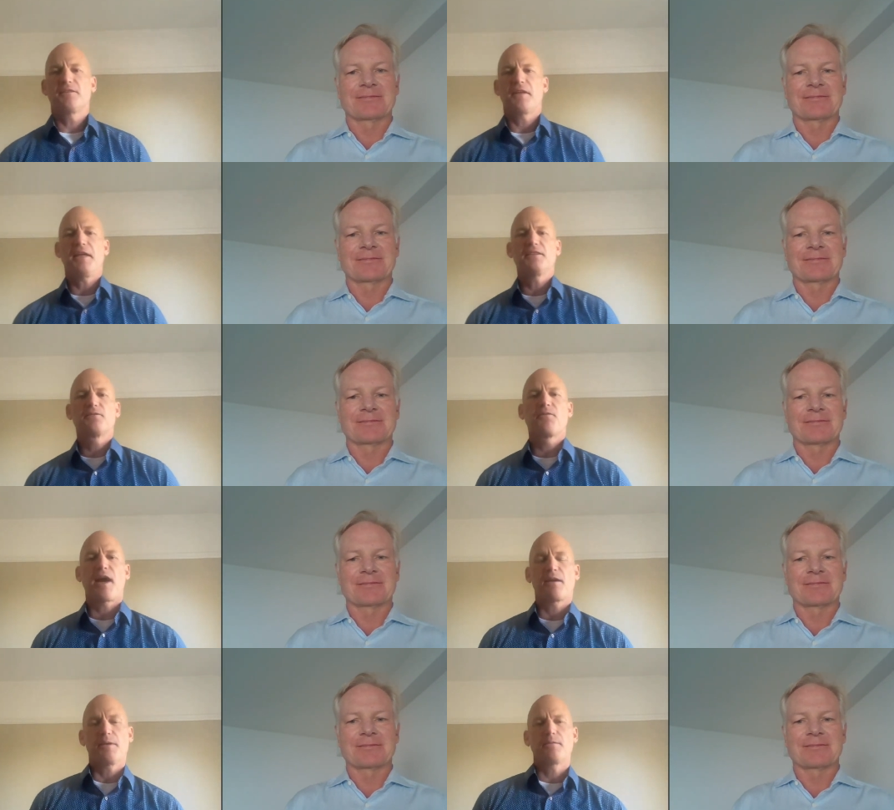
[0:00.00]
Speaker 1: in today's
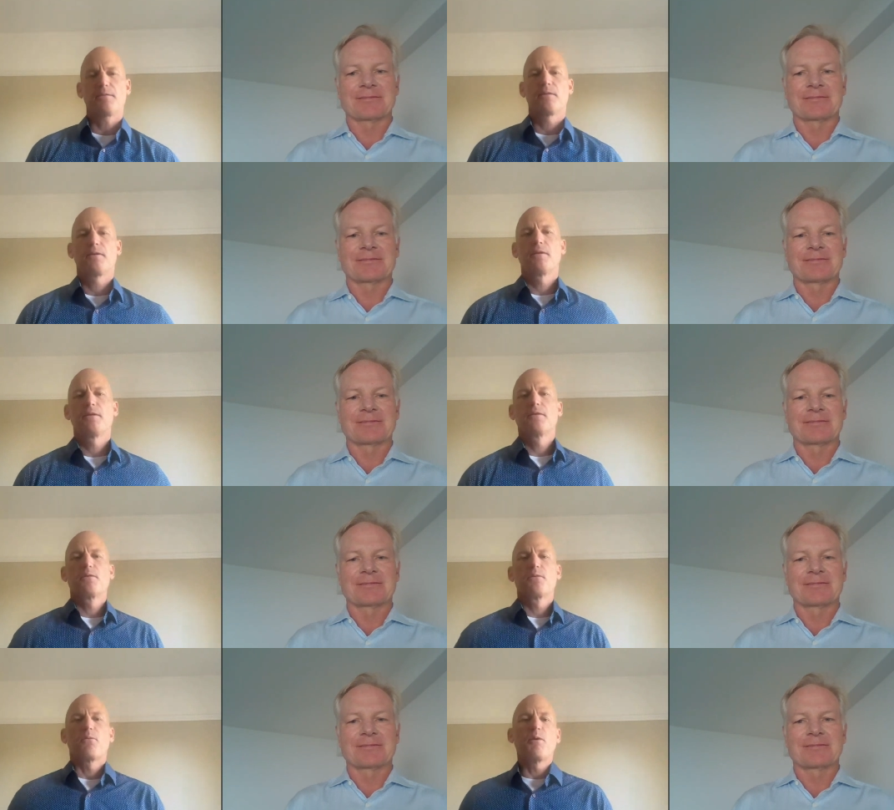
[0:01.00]
environment.
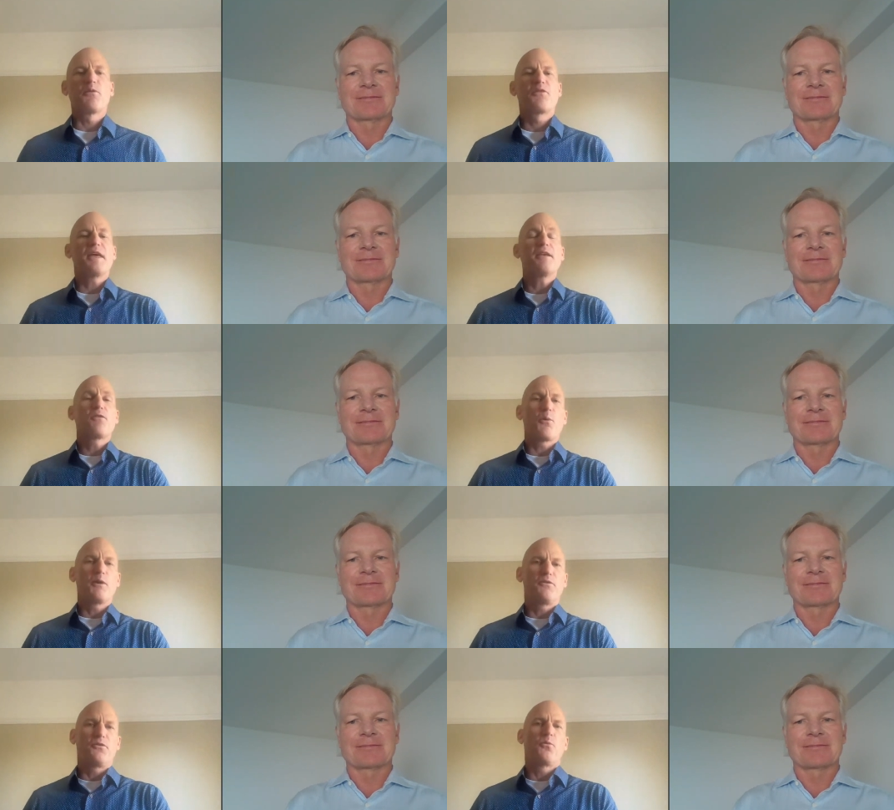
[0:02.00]
We will then go
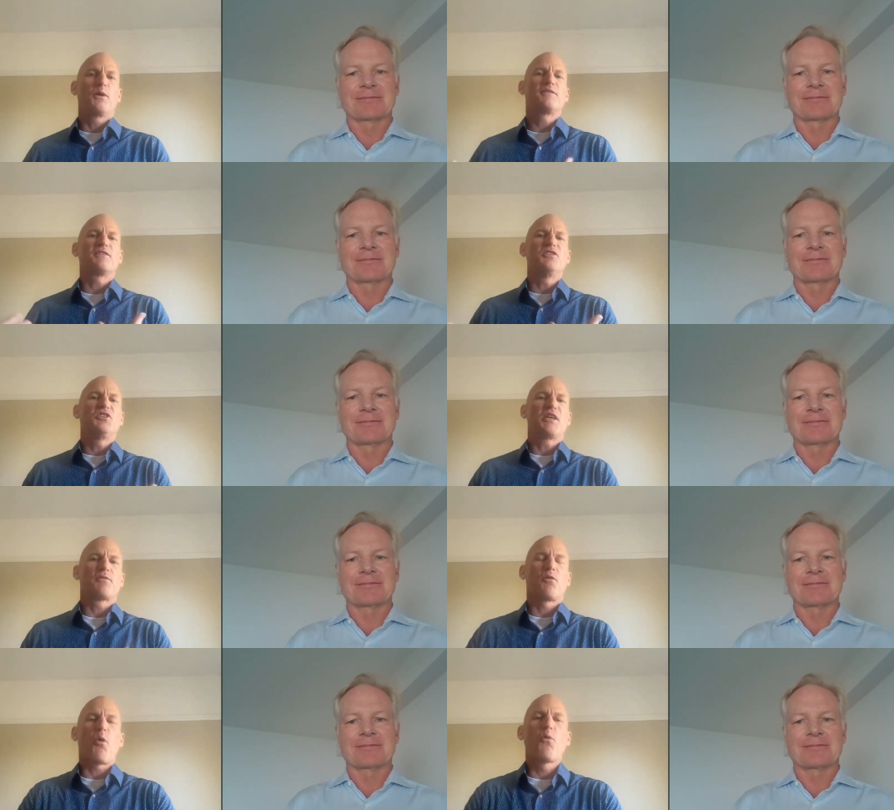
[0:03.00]
into what's a
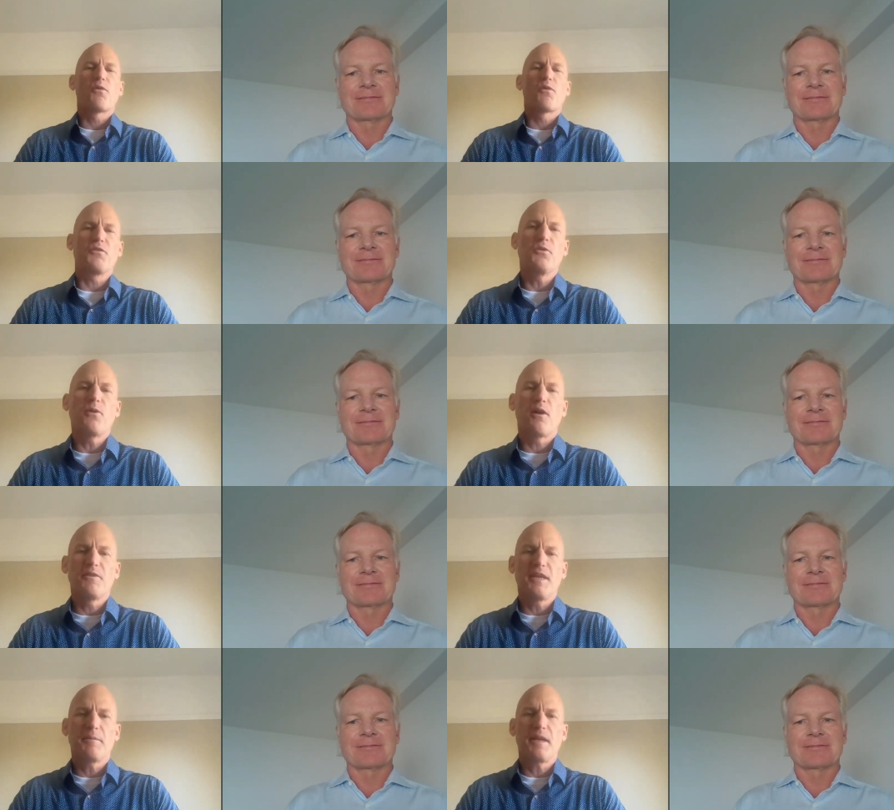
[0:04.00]
general overview
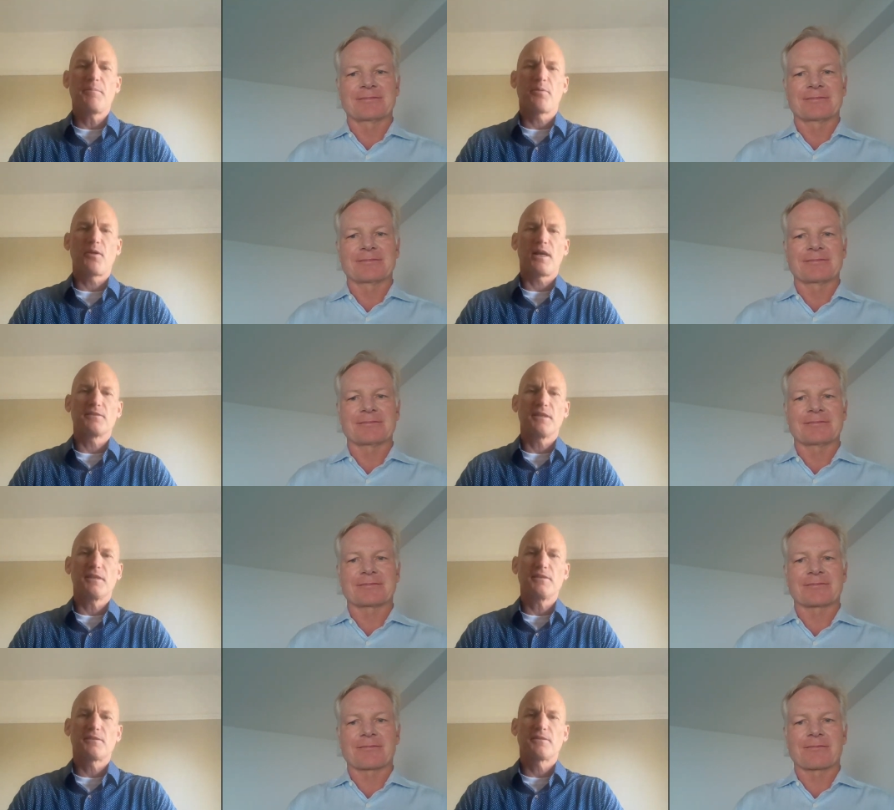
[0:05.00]
of the M&A
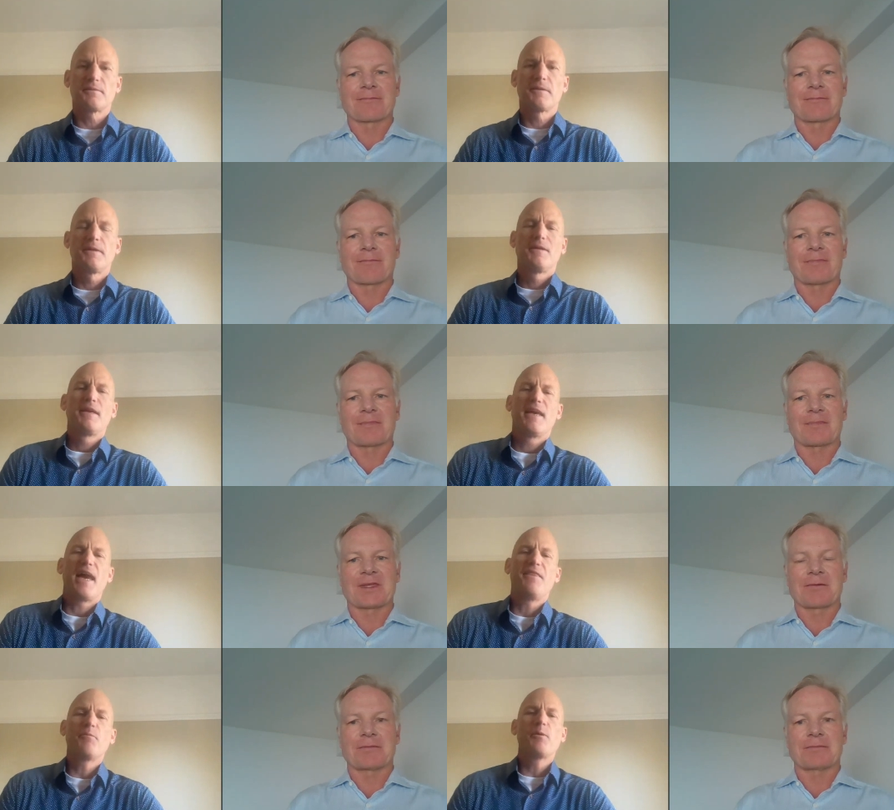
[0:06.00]
process,
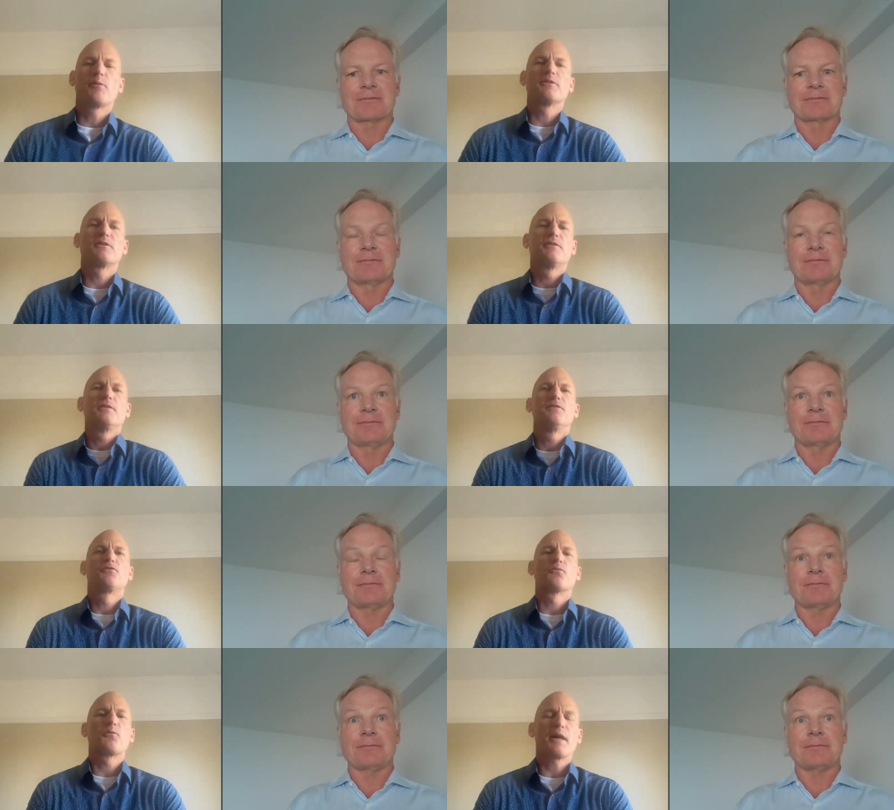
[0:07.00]
and then we will
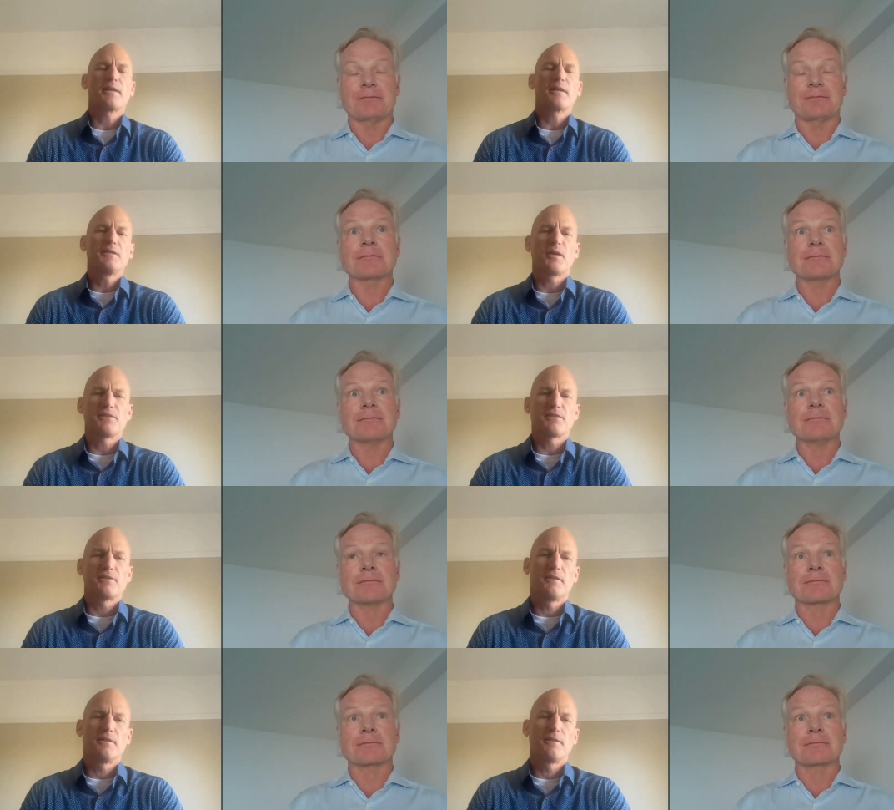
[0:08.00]
directly address
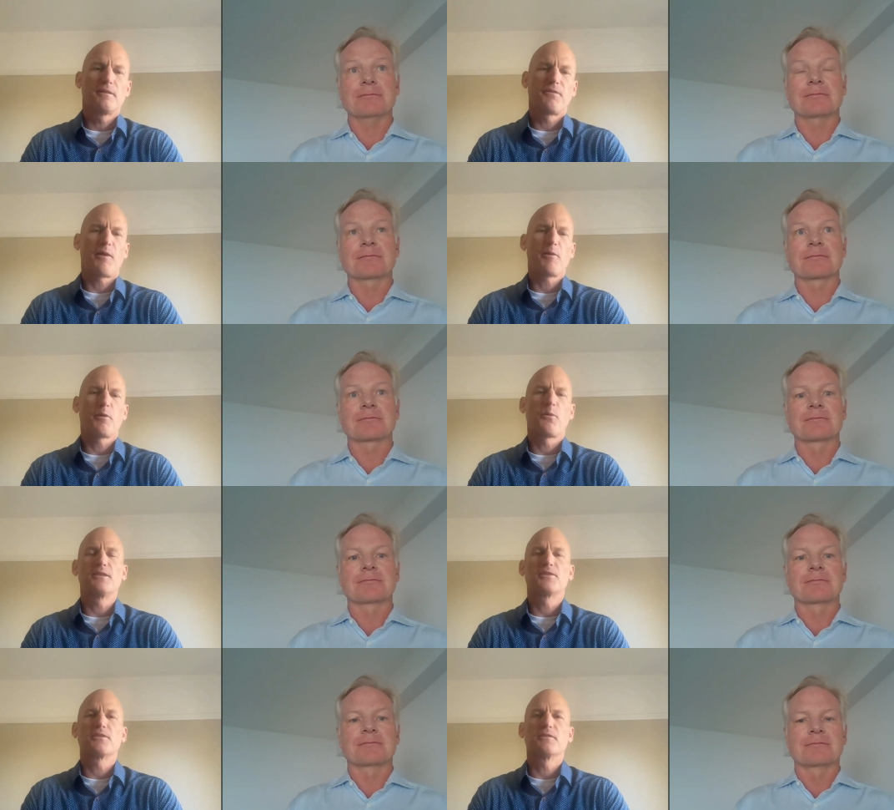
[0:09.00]
the following
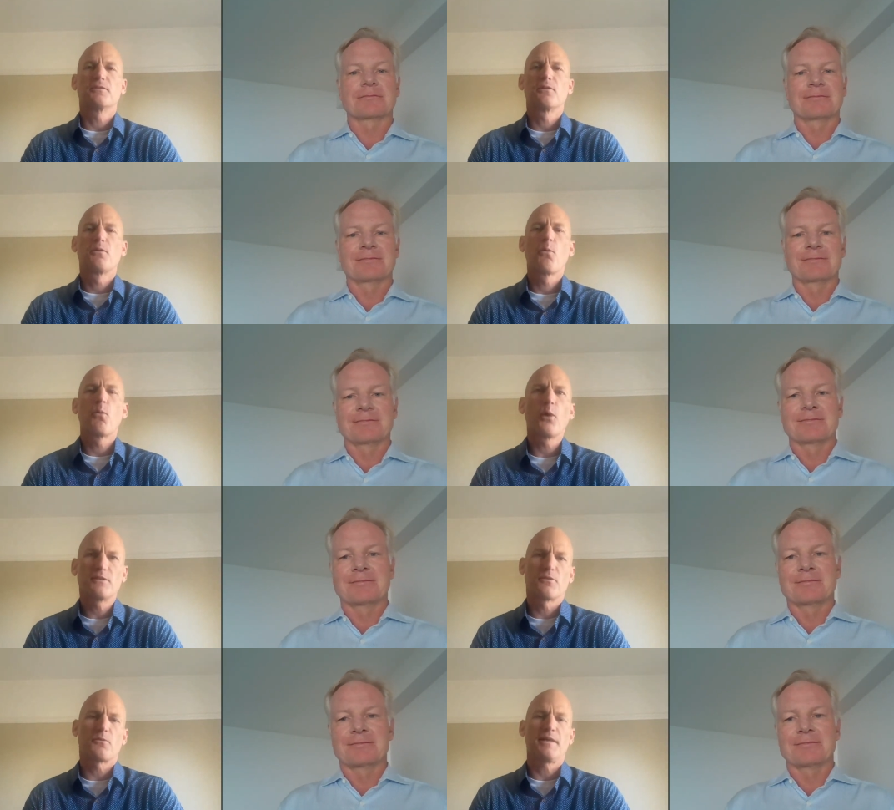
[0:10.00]
questions.
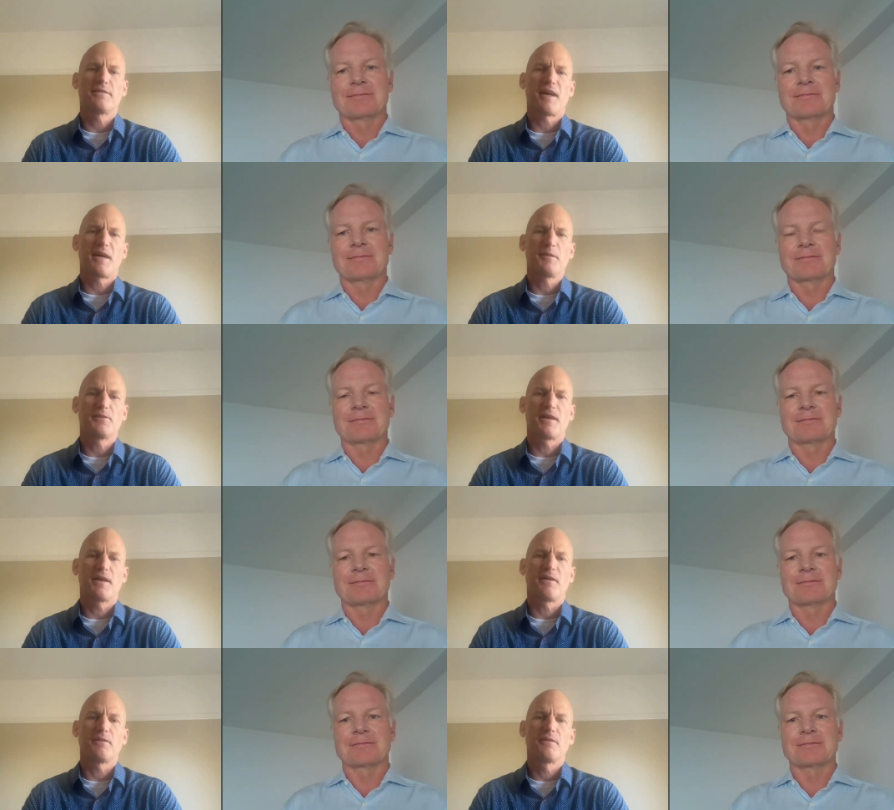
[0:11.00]
What's the right time to
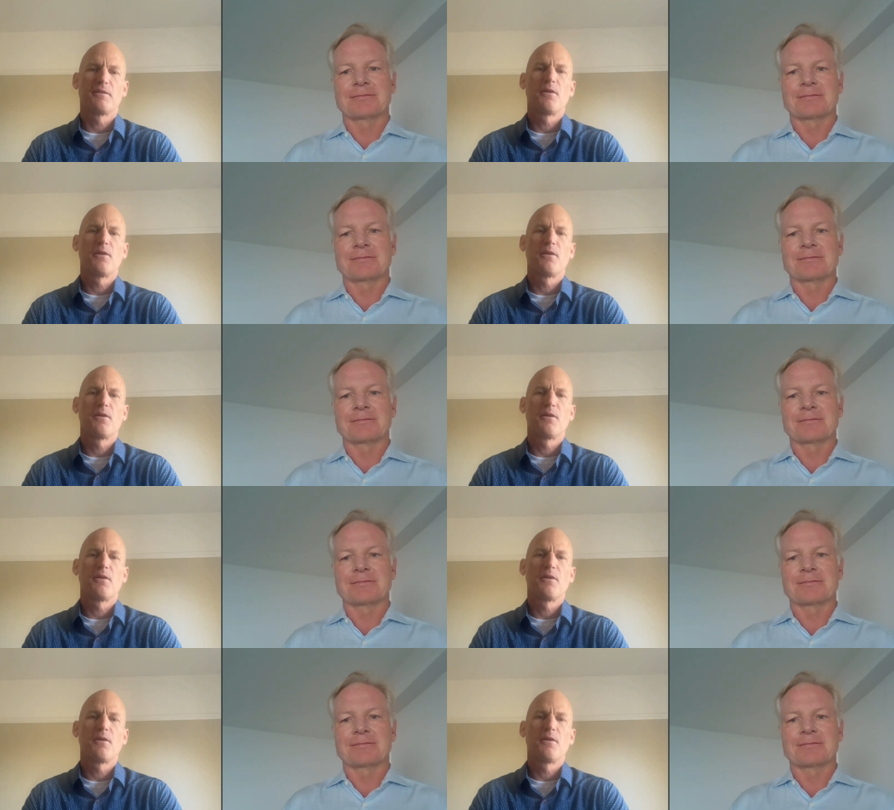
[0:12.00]
sell?